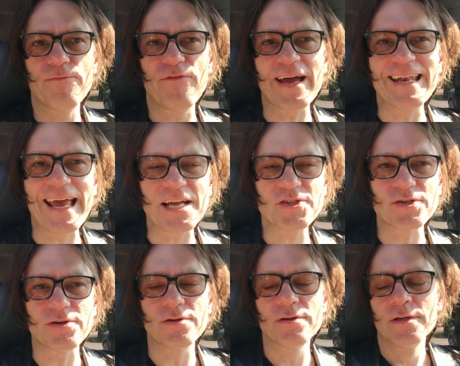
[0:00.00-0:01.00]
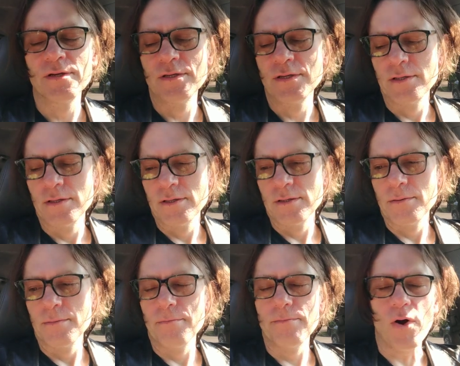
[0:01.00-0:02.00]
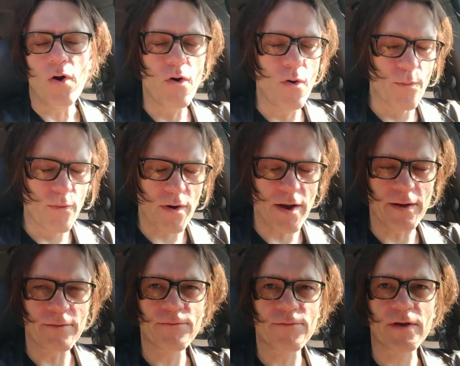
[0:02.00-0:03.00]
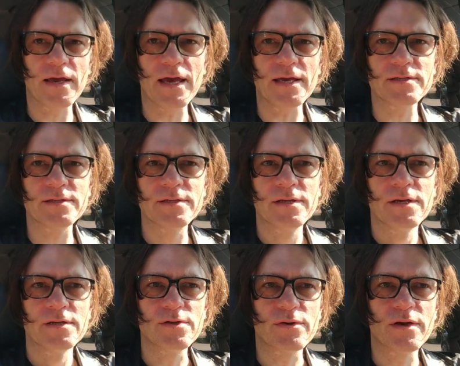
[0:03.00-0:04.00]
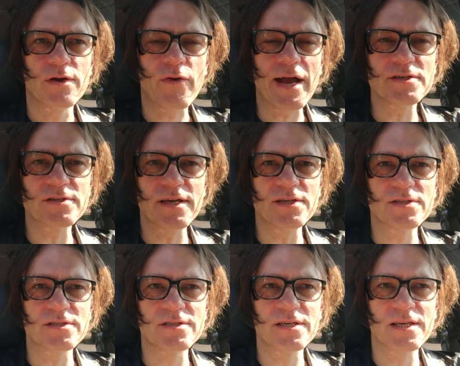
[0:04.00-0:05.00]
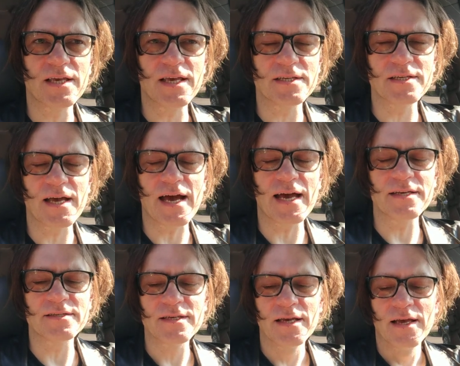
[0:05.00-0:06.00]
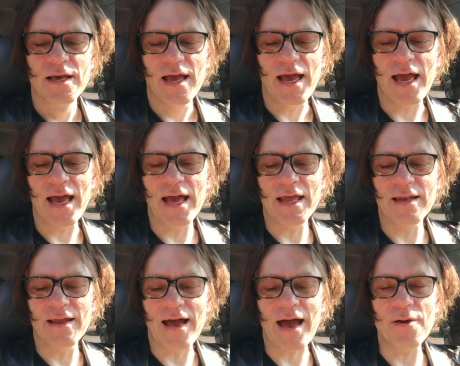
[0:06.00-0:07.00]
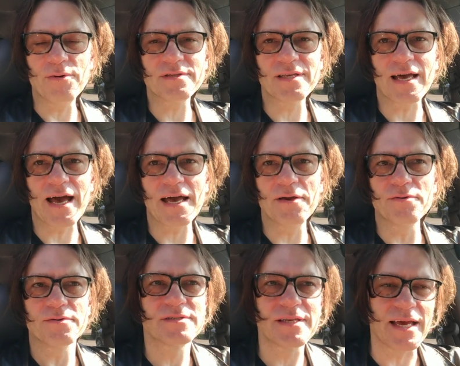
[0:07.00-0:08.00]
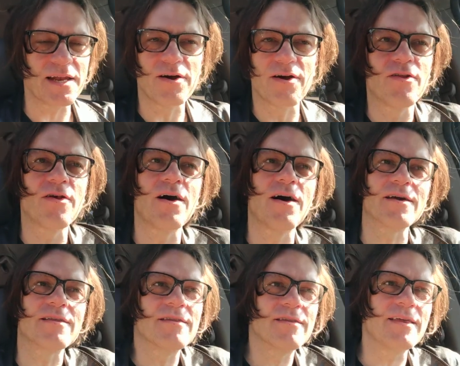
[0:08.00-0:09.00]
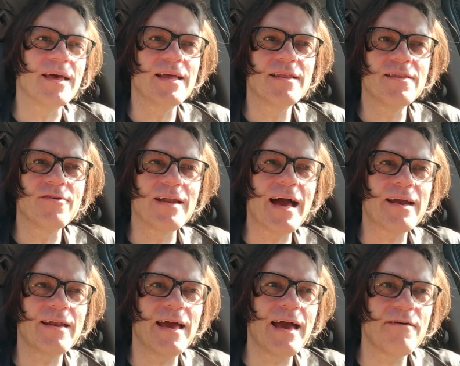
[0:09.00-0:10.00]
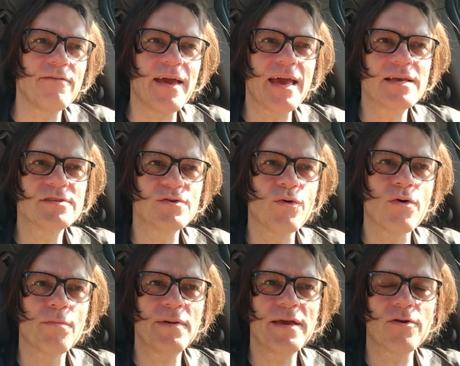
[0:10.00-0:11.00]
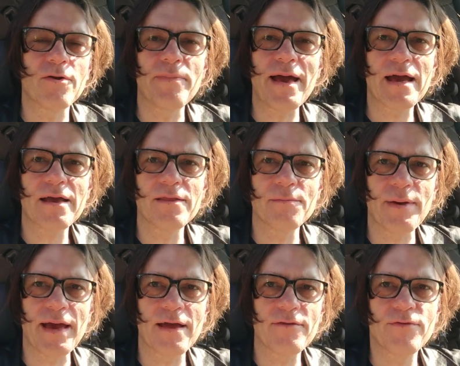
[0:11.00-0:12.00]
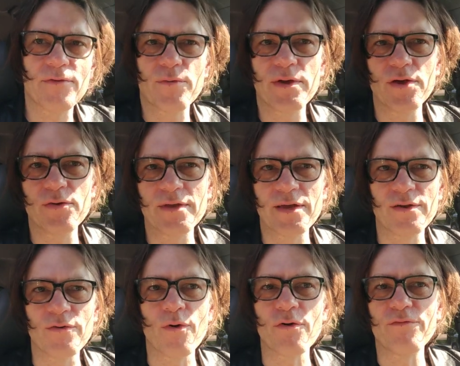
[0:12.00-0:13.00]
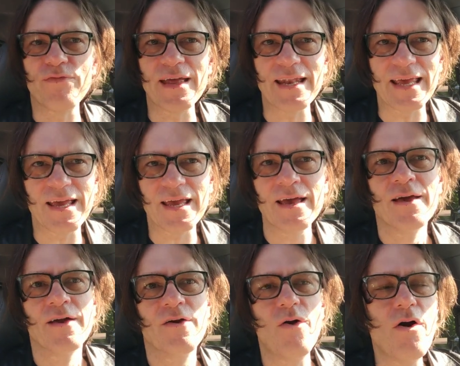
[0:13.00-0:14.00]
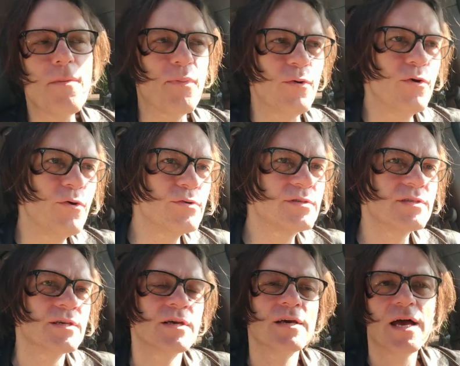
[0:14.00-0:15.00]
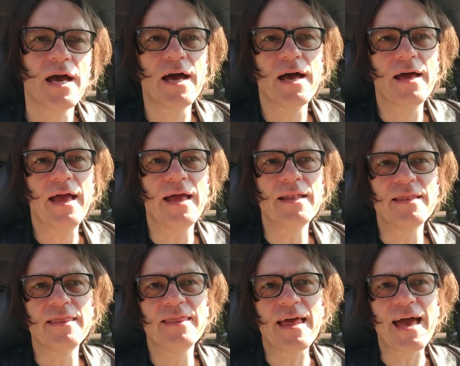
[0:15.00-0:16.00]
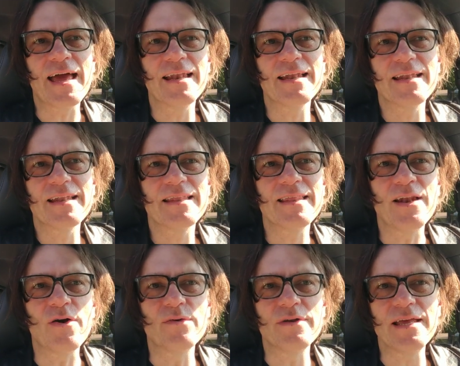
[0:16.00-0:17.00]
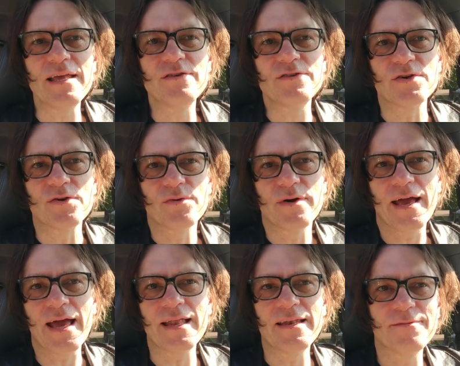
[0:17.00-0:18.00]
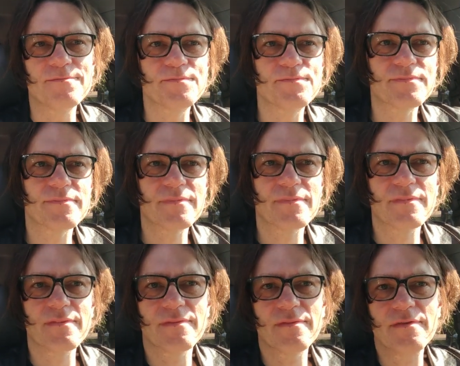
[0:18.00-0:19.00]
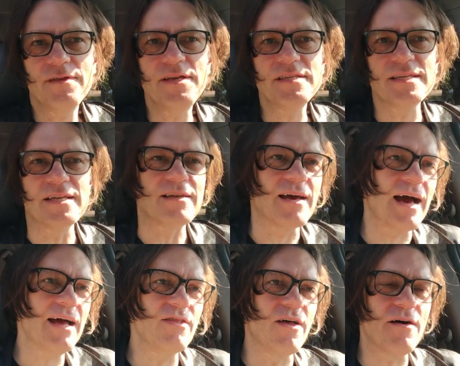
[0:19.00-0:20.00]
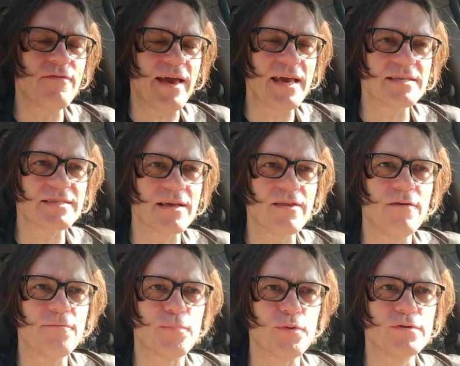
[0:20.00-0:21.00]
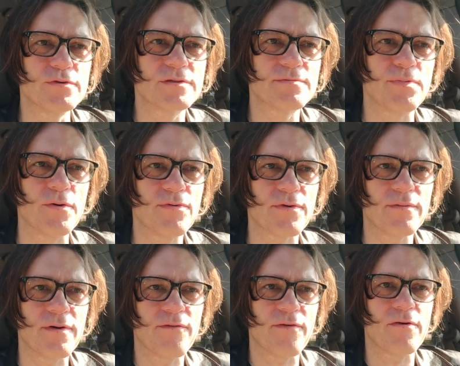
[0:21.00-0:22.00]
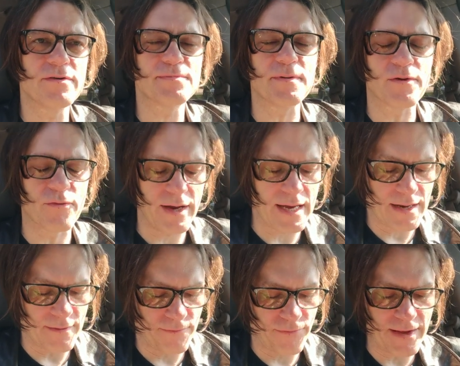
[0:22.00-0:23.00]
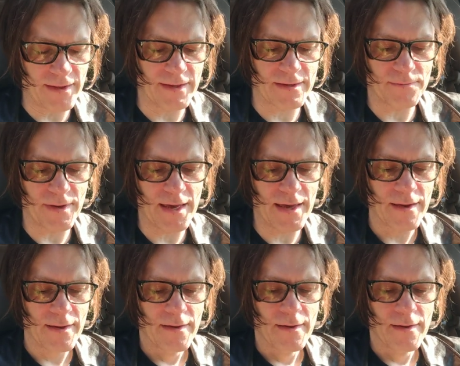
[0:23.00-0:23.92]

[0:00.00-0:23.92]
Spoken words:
Financial home run for Kiss. So congratulations to the Kiss guys. And I was the guy who was saying all along that they're not going to have Ace or Peter back in the band for the reunion, or Vinny or Bruce, and that they don't need to. And listen, I love Ace. I love Bruce. Both have always been great and friendly to me.